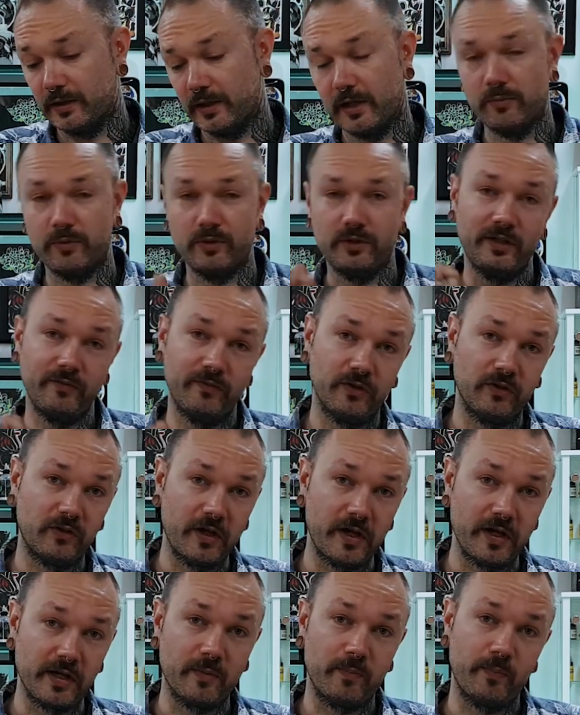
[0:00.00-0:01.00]
They would even
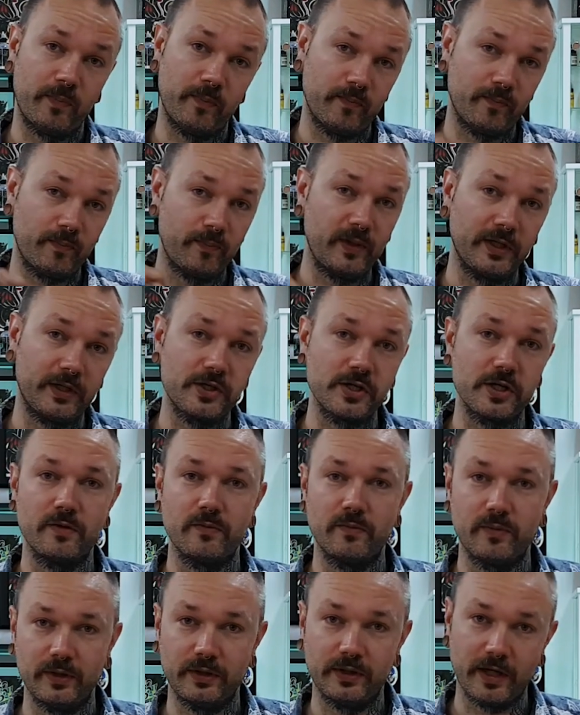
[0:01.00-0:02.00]
take a
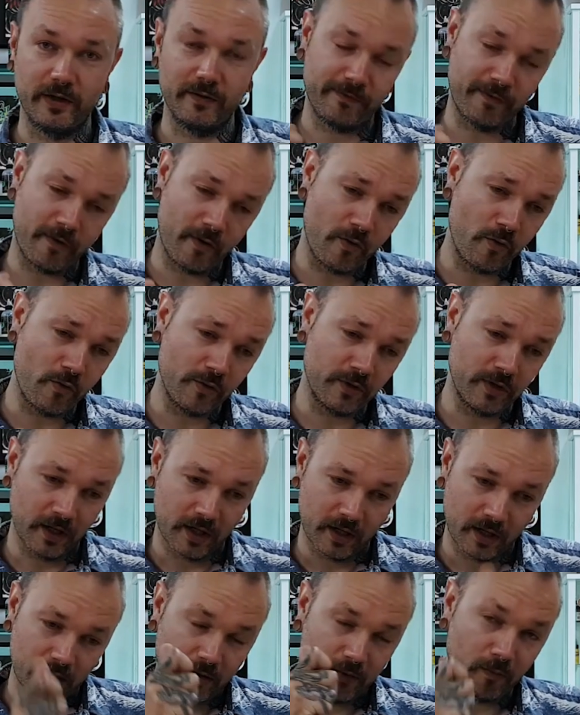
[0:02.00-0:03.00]
picture with their phone
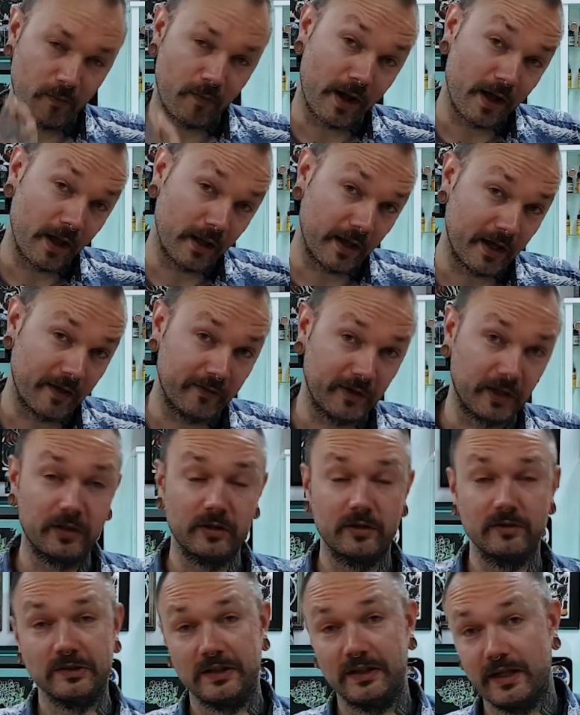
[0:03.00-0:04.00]
while having
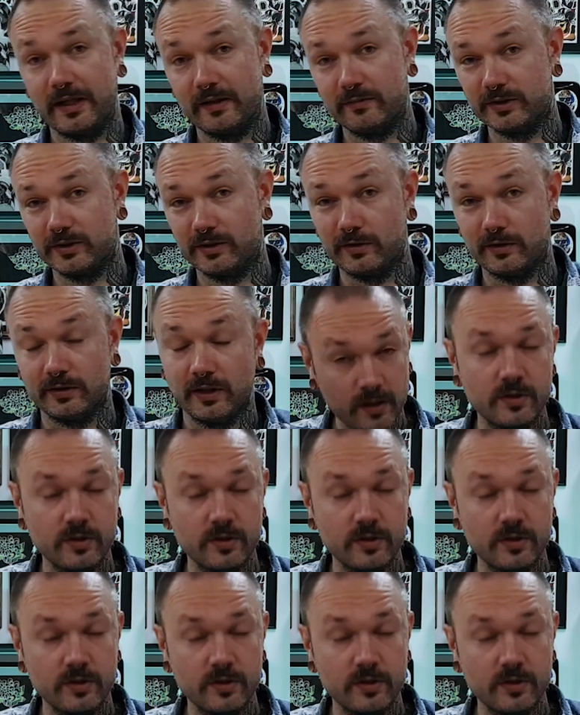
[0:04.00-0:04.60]
those gloves on.